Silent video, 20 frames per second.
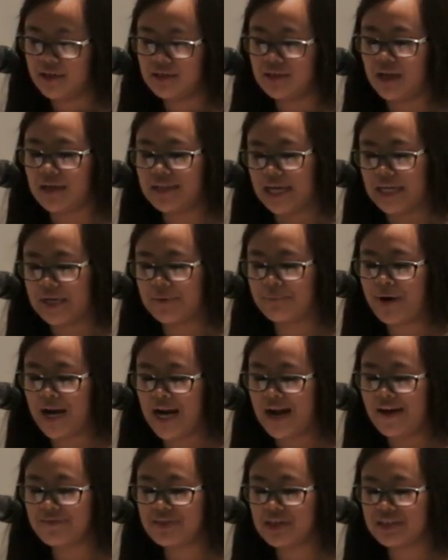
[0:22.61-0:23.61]
not yet
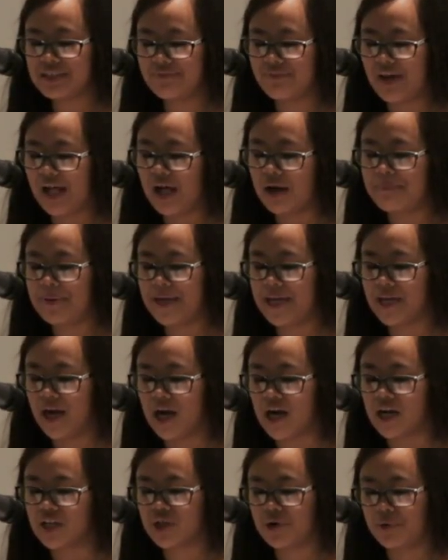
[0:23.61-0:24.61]
aware of the developing
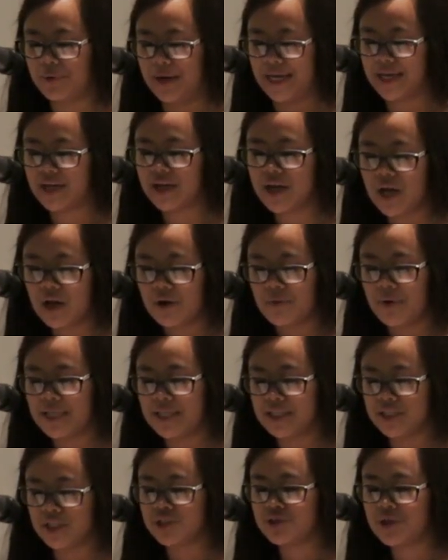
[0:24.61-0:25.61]
earthquake,
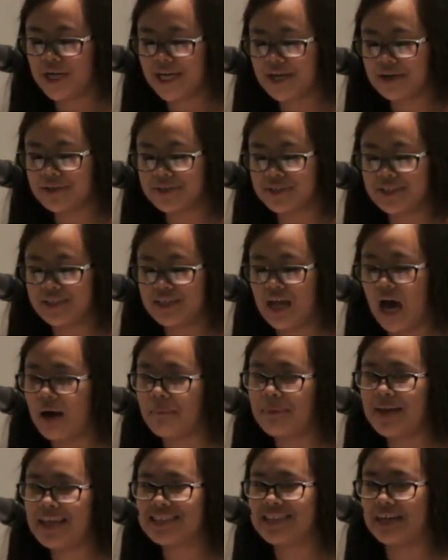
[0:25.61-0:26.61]
ready to trigger
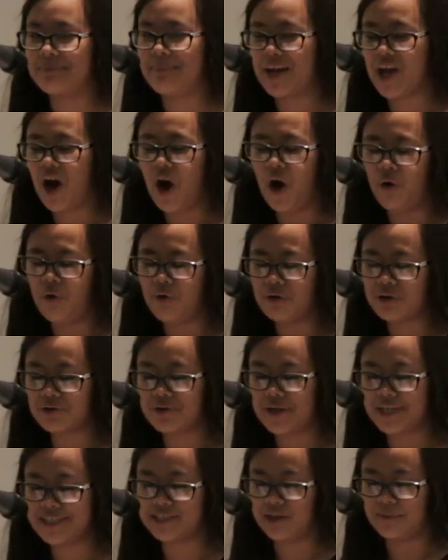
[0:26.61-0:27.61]
tsunami inside my own
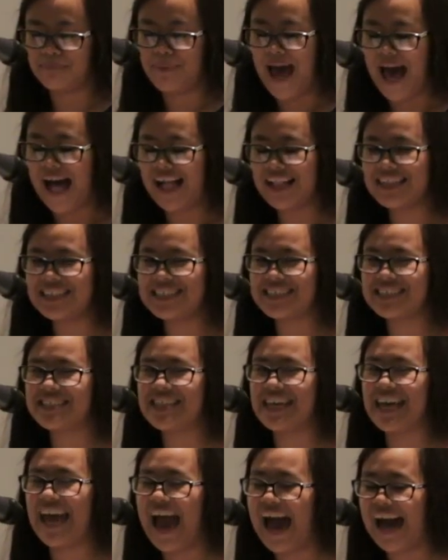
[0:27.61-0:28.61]
crystal palace,
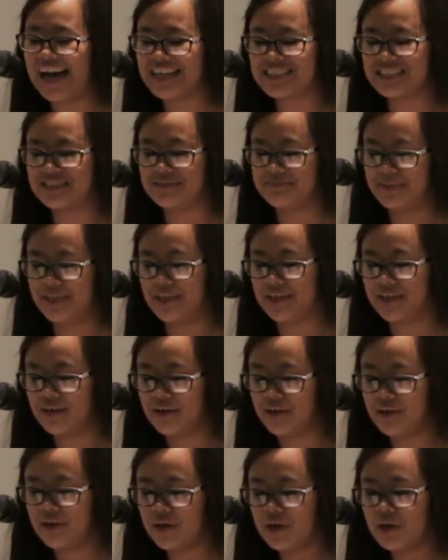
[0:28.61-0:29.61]
they asked me,
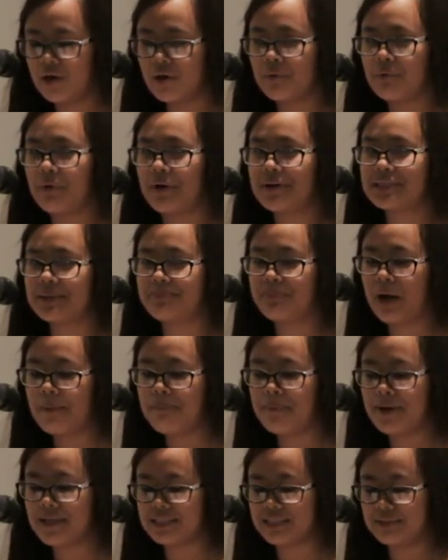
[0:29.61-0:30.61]
was the
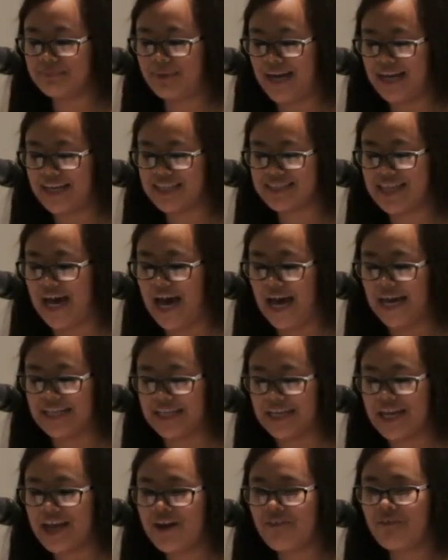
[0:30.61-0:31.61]
purpose of my
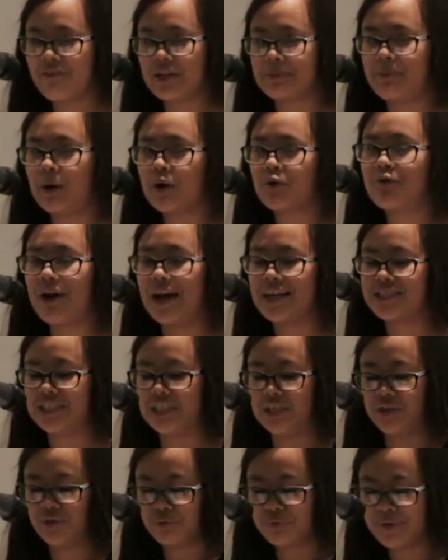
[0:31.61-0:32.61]
anxiety for the
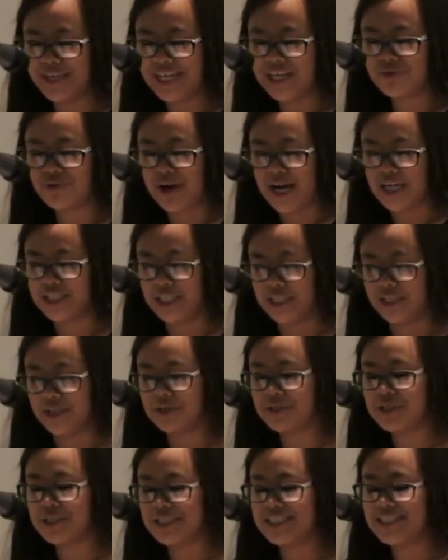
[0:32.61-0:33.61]
progression, regression
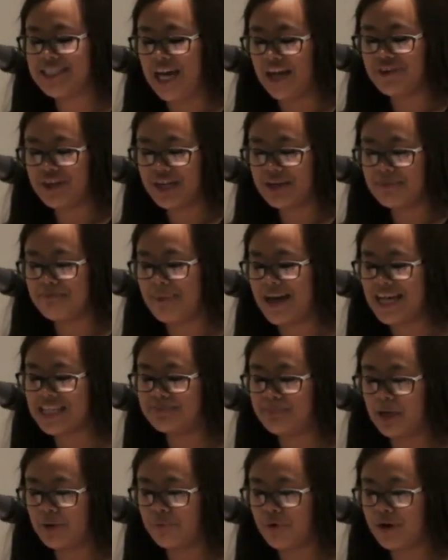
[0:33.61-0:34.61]
into a stuttering
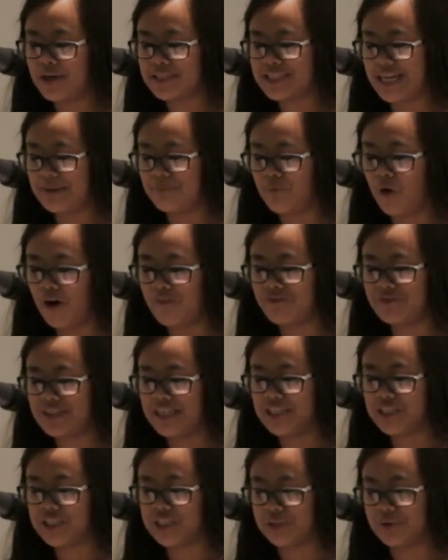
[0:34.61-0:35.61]
mess my words had morphed
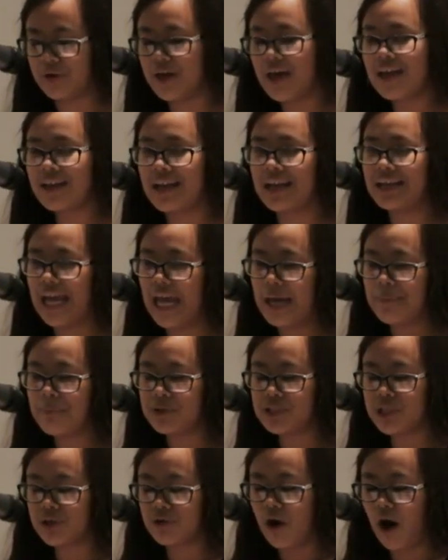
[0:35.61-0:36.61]
into, not
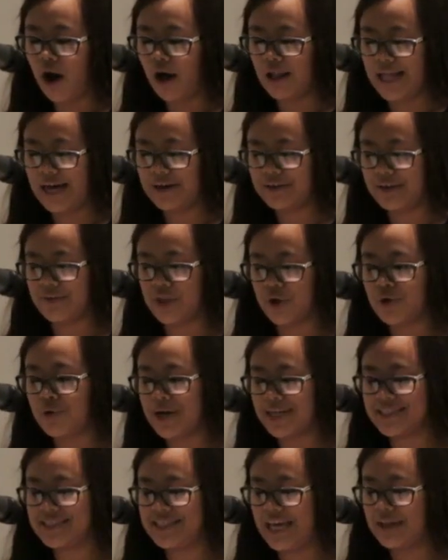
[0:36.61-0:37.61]
able to crawl out of the
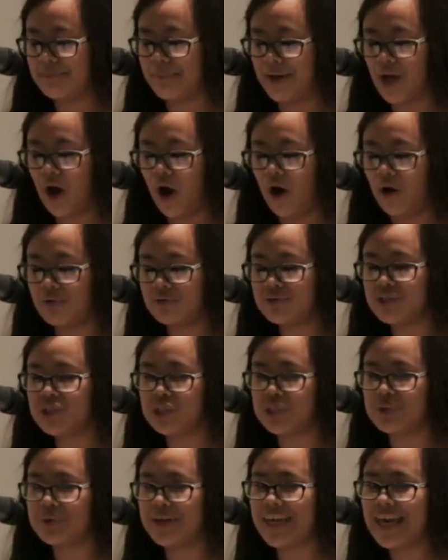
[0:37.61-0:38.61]
quicksand my own
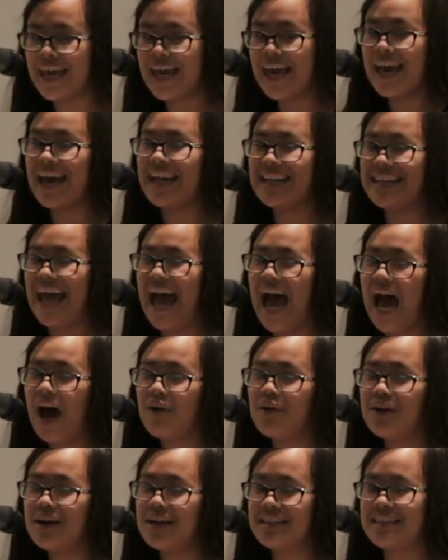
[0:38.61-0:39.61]
doing, and
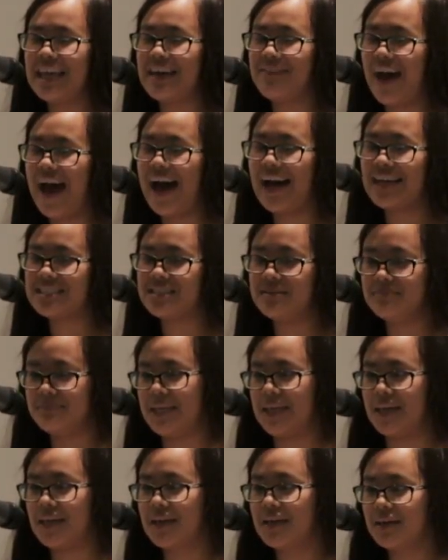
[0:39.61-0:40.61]
now they've asked
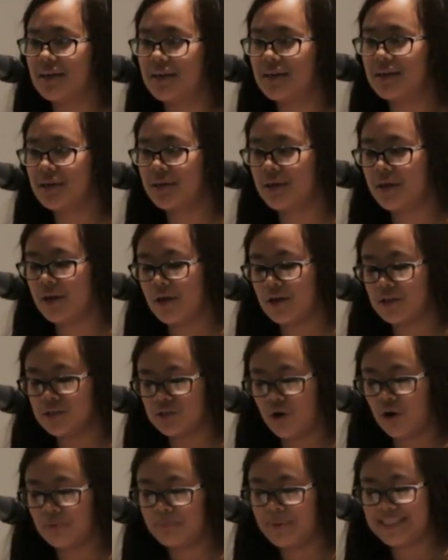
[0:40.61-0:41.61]
me,
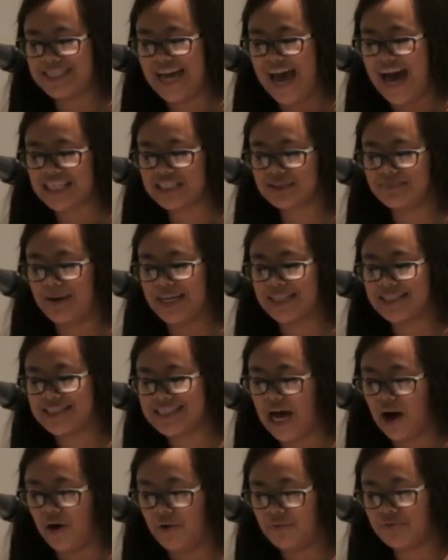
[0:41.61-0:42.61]
told me to ask
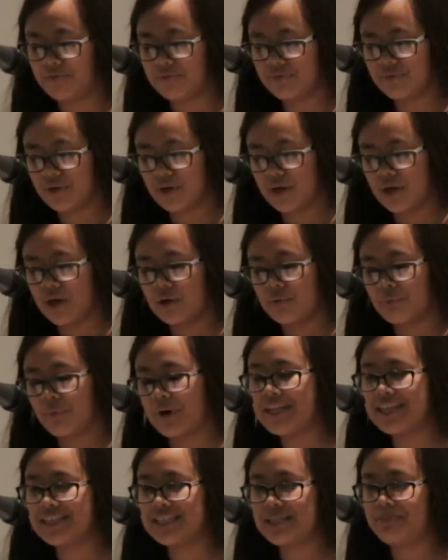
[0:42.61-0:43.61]
myself,
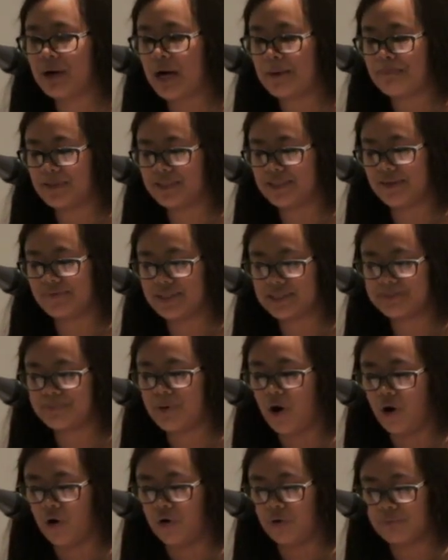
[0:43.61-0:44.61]
what is the purpose of this
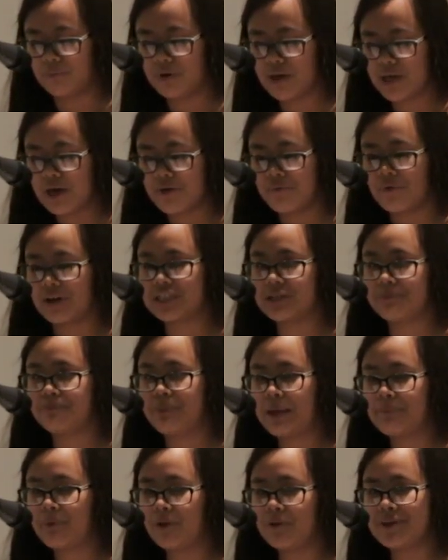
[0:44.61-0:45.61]
poem? Why should
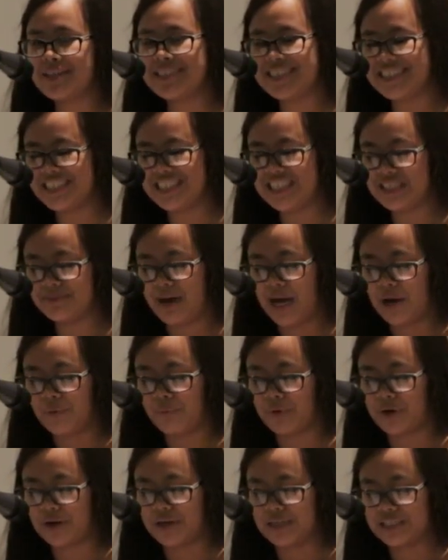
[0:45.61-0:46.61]
people listen to my
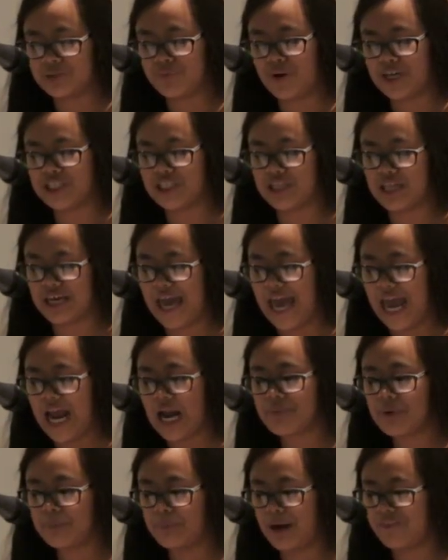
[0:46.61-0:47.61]
words? Why should they
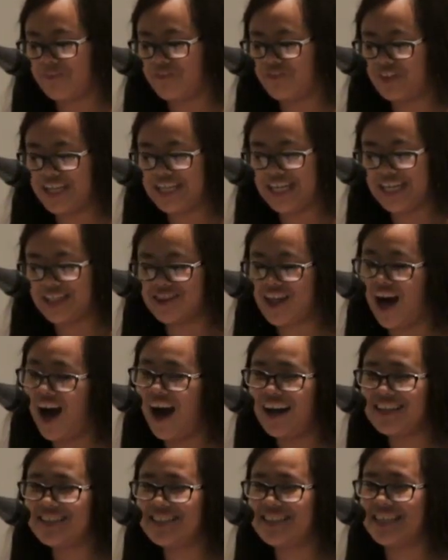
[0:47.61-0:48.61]
care about my fleeting
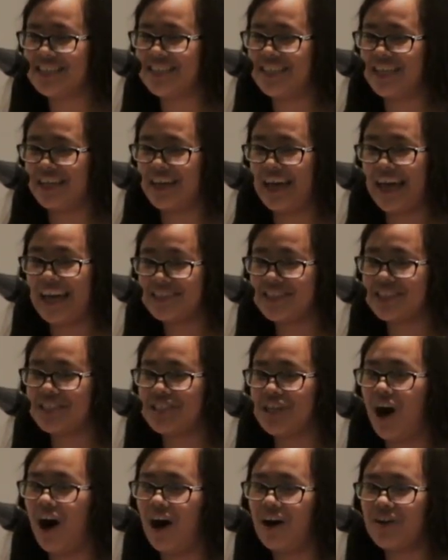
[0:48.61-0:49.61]
thoughts? And the answer
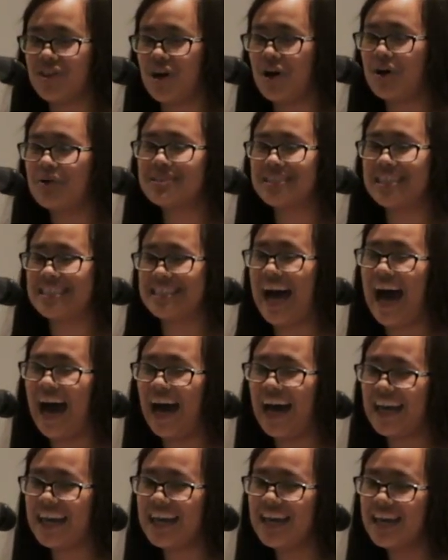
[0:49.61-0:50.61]
to all those is
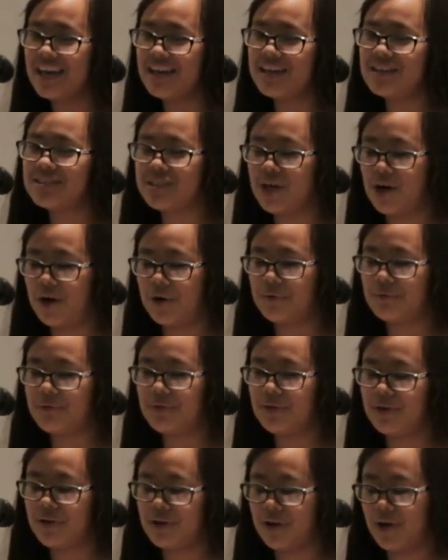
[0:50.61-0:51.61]
I
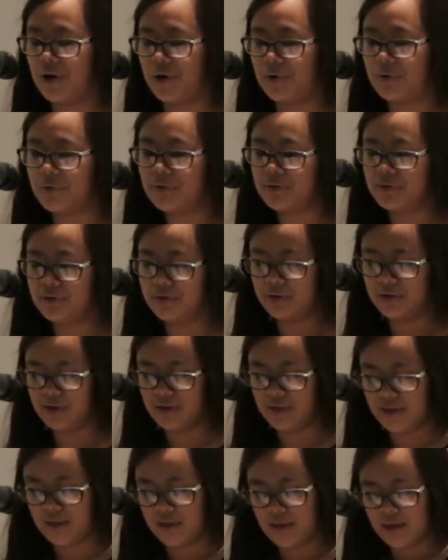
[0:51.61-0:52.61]
don't know.
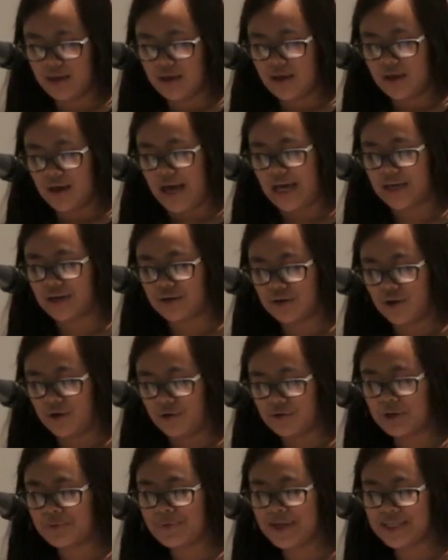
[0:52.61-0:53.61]
I don't
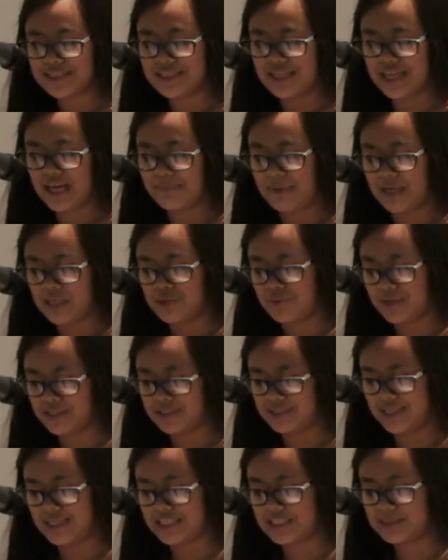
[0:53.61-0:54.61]
know the reasoning of my
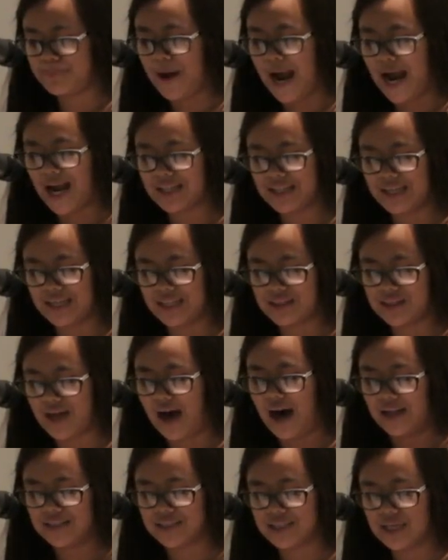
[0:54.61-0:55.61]
twisting, spiraling
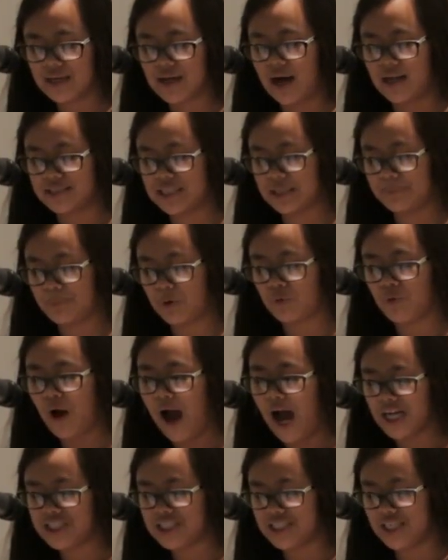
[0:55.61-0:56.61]
thoughts, constantly
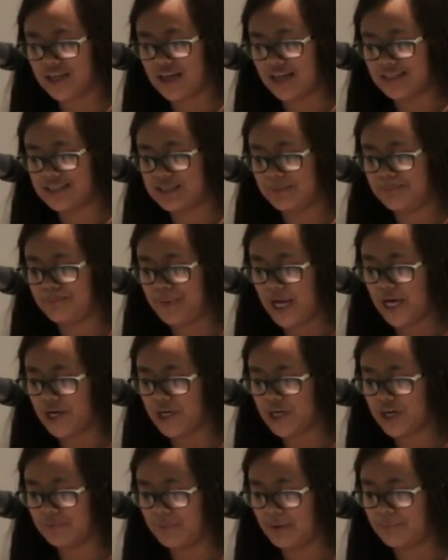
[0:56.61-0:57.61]
barraging against the
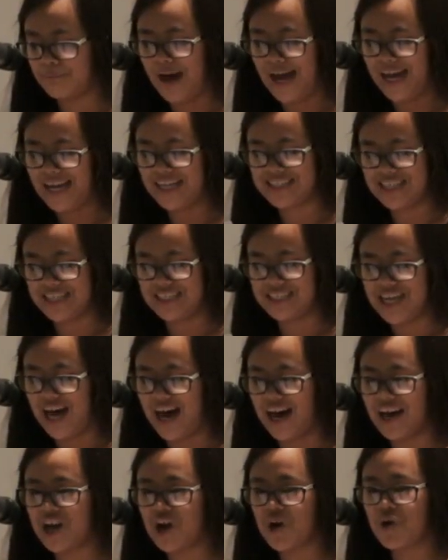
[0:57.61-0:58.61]
barrier of my mind and
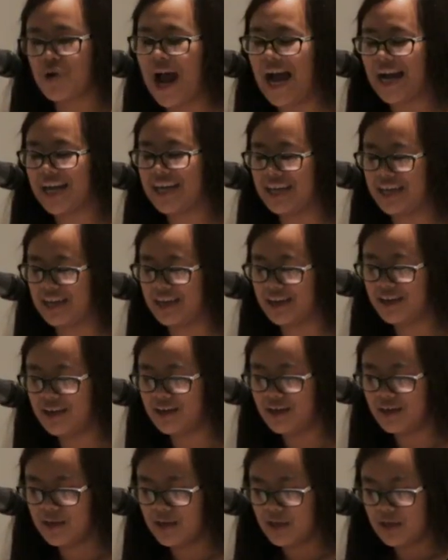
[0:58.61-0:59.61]
tongue, cracking
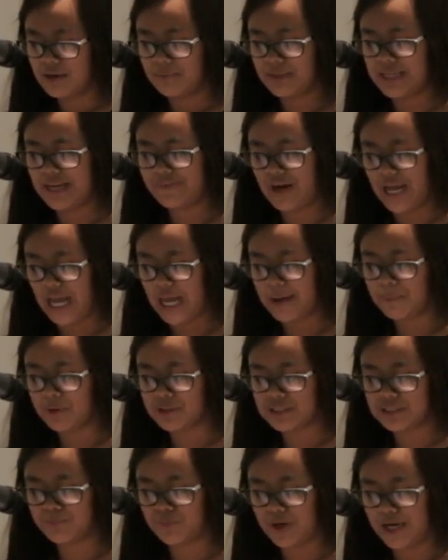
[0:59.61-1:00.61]
but never able
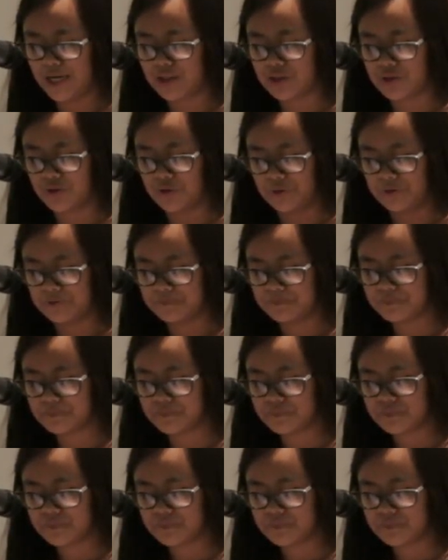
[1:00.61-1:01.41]
to break through.